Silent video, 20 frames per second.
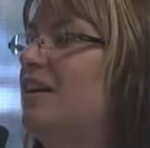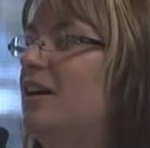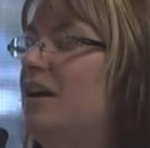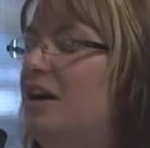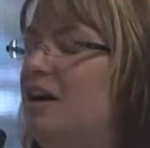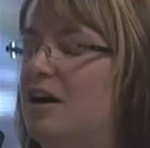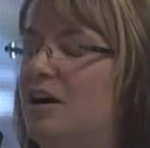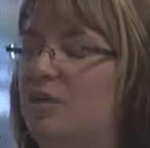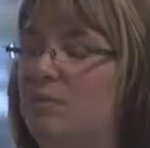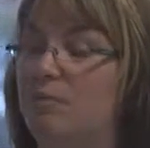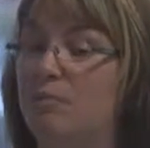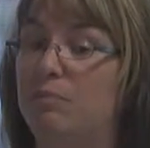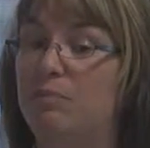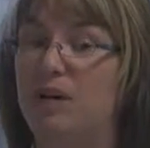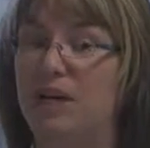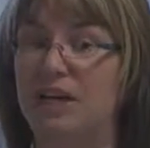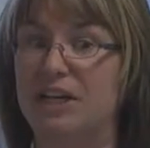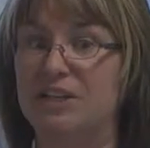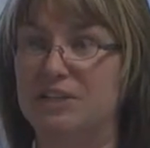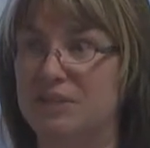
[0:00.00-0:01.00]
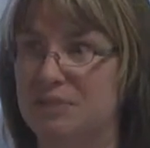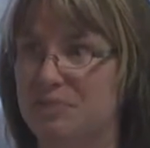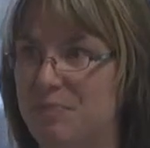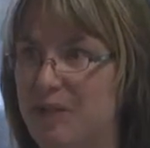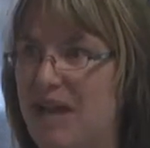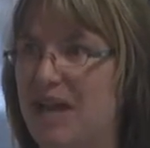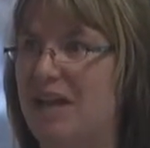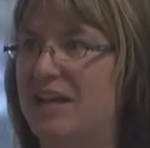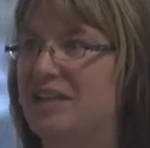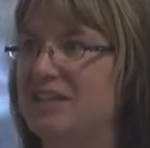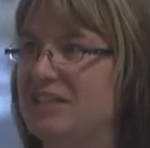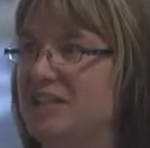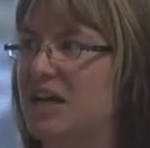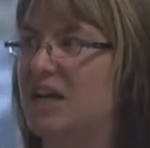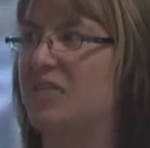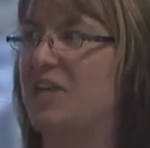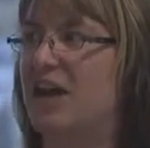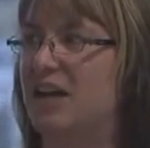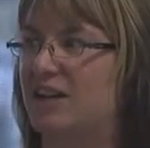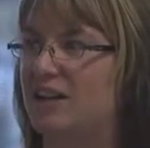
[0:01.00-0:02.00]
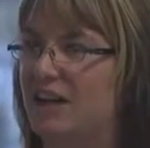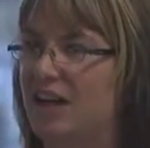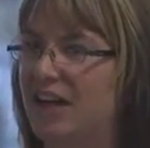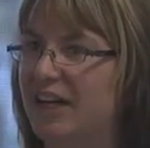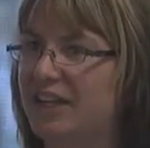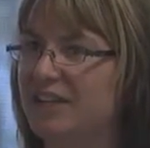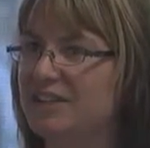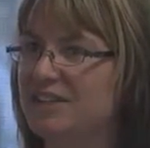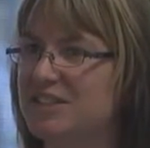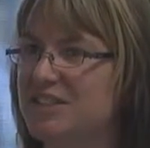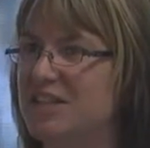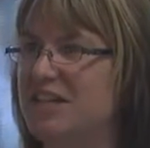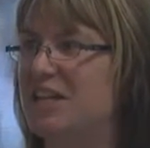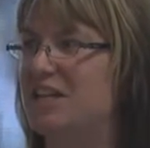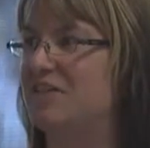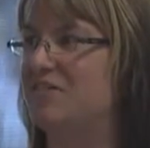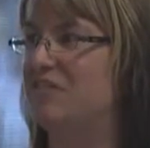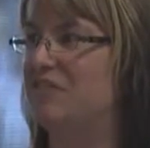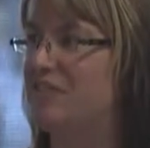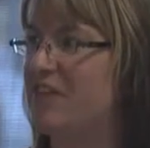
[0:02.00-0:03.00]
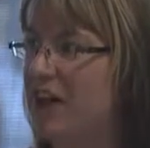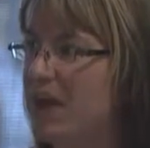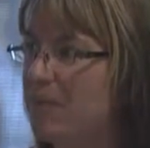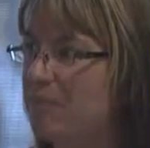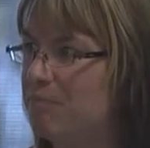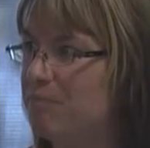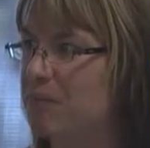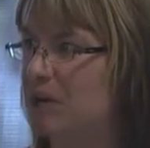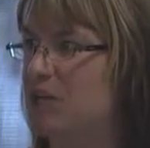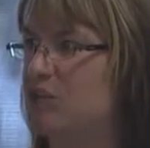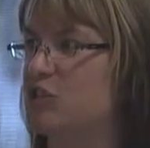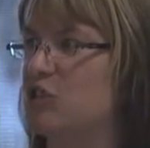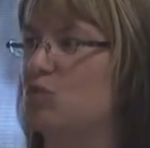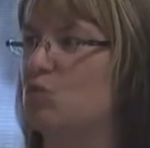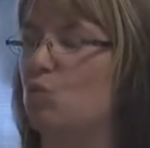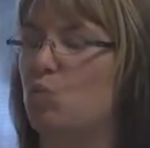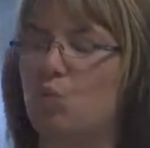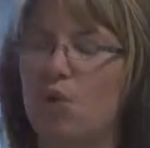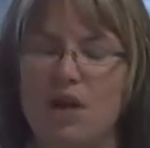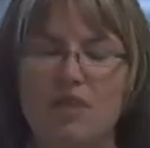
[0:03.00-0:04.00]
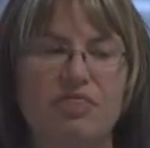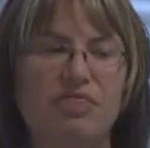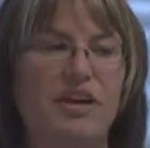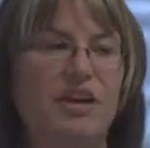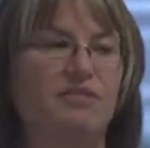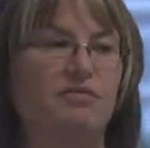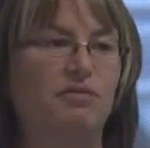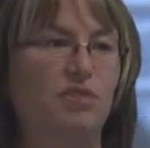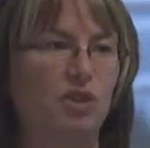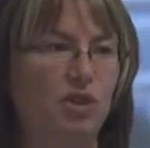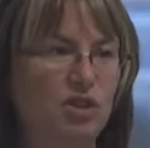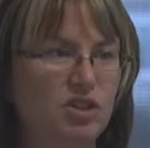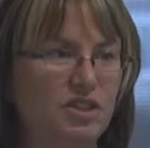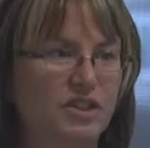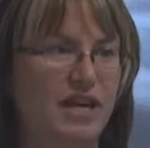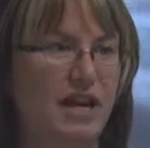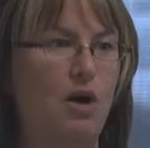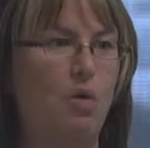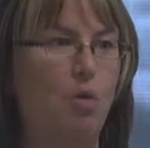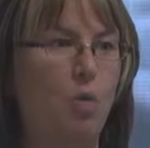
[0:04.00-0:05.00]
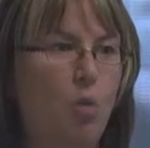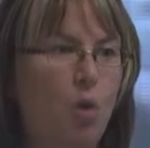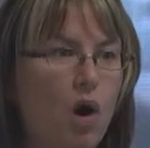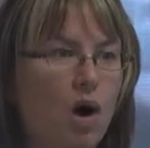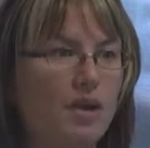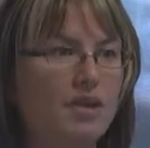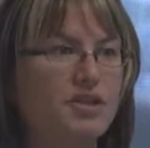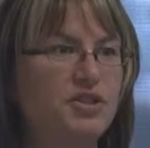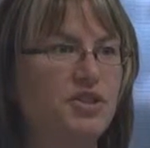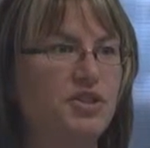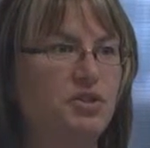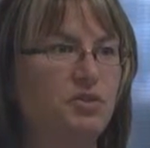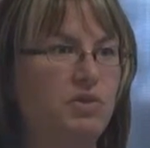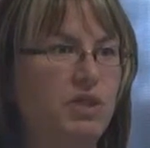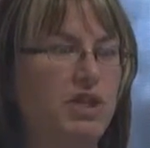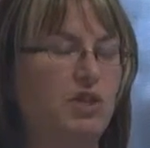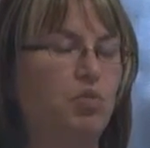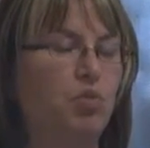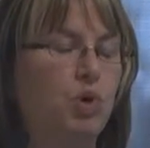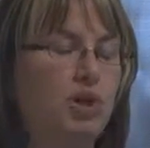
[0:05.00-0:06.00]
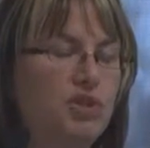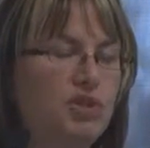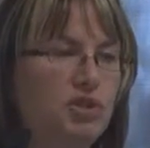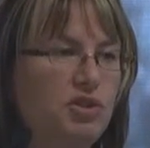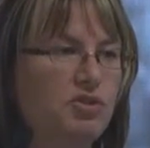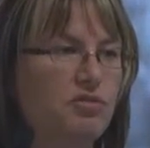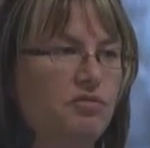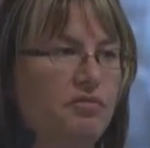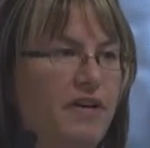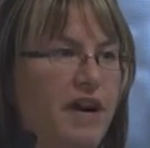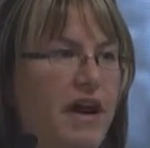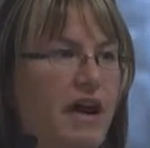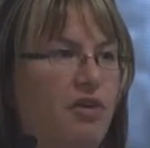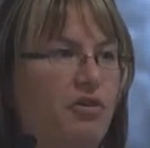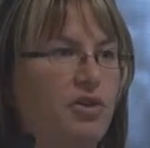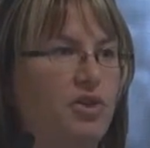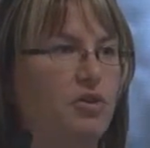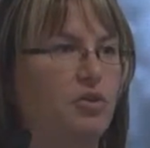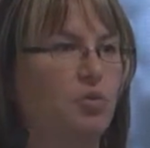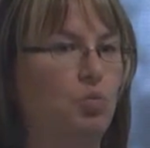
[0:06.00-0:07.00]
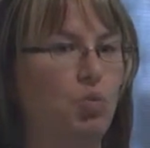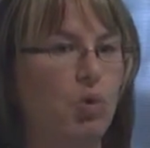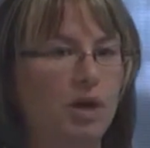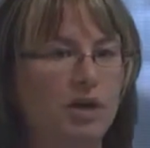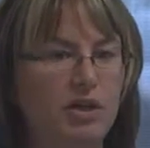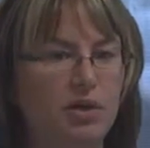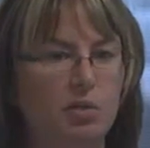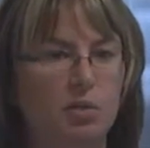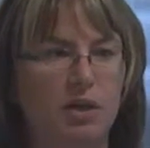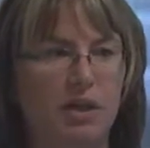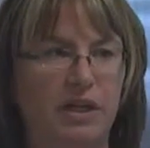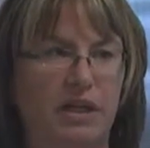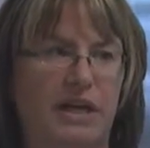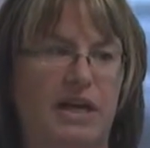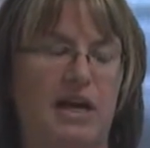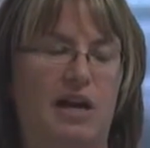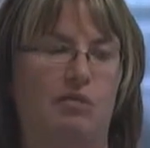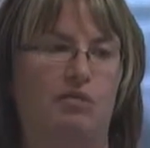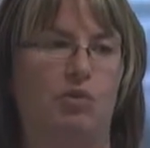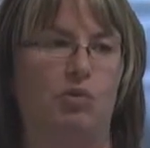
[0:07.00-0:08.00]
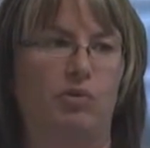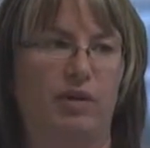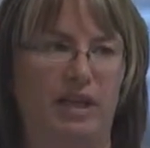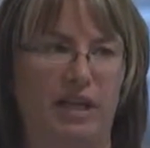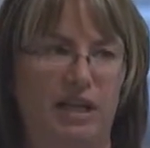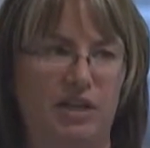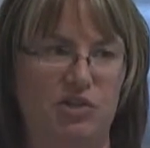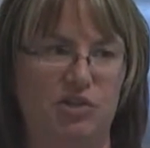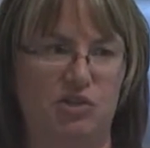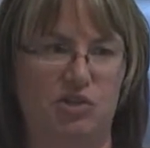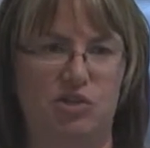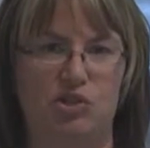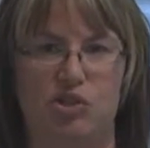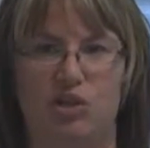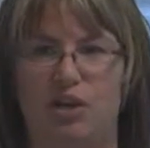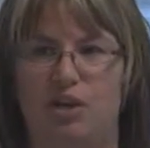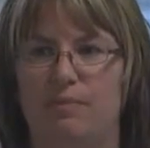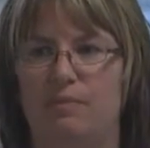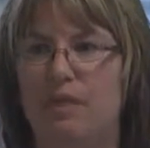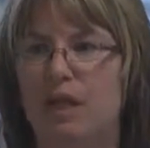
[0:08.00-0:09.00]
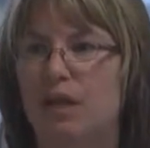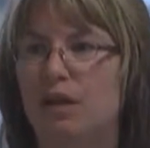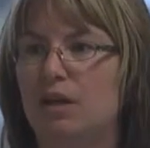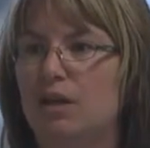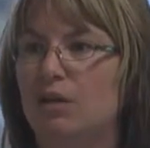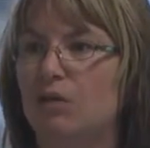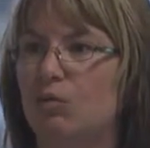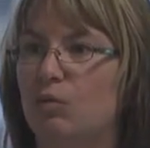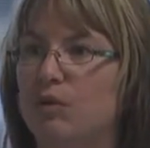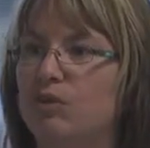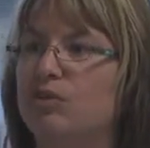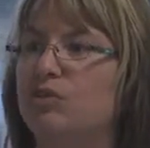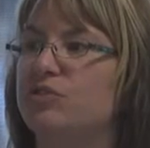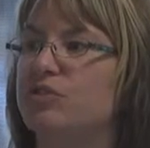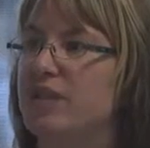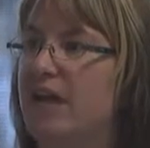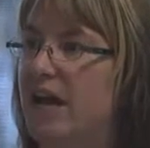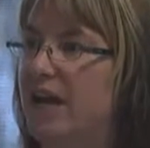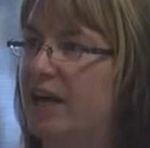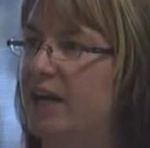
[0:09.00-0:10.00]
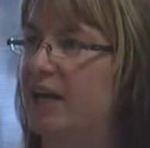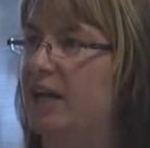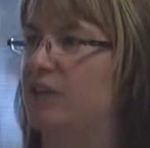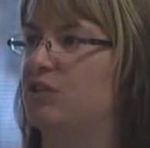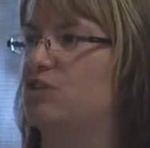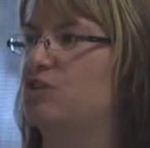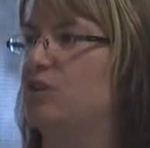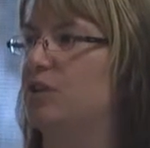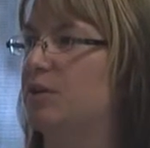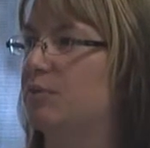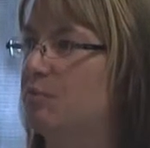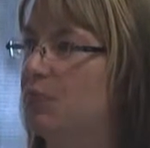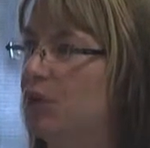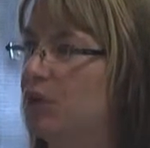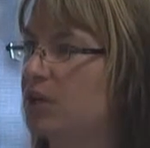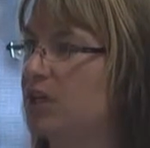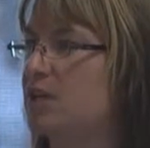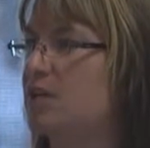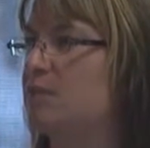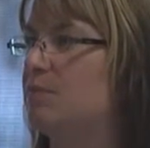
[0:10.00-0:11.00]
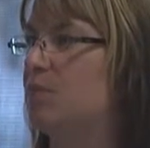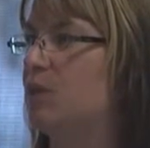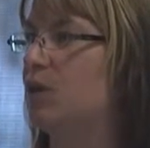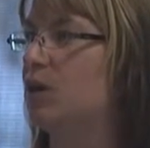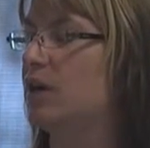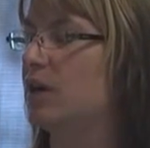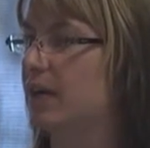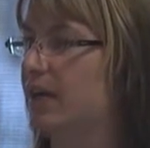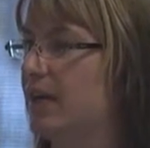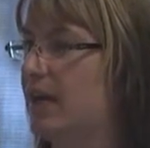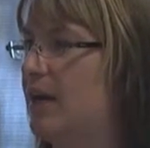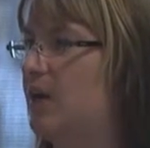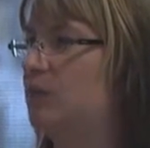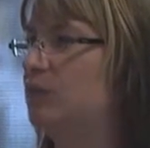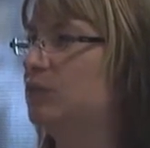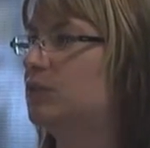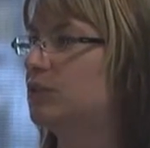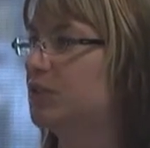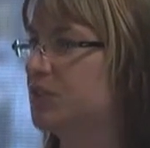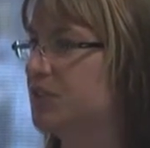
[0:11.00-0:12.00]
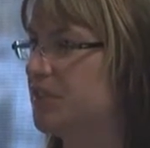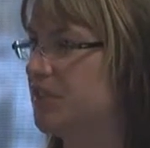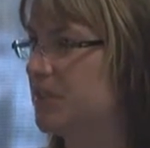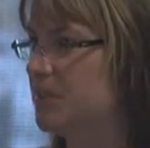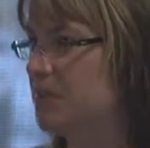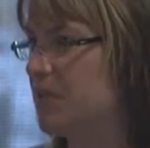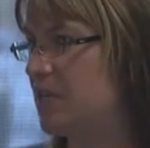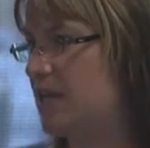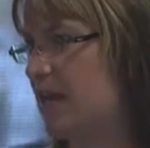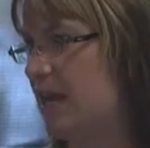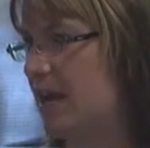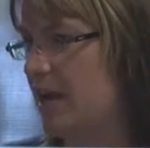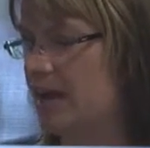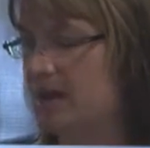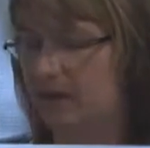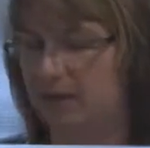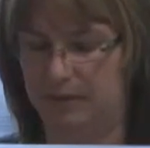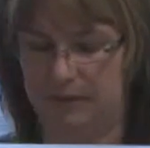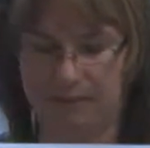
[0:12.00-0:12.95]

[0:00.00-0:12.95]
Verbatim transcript: But it depends on that client's need, that budget, what they've looked at. What do you need? What do you value? What do you want to get out of a relationship with your data entry, bookkeeper, accountant, or CPA?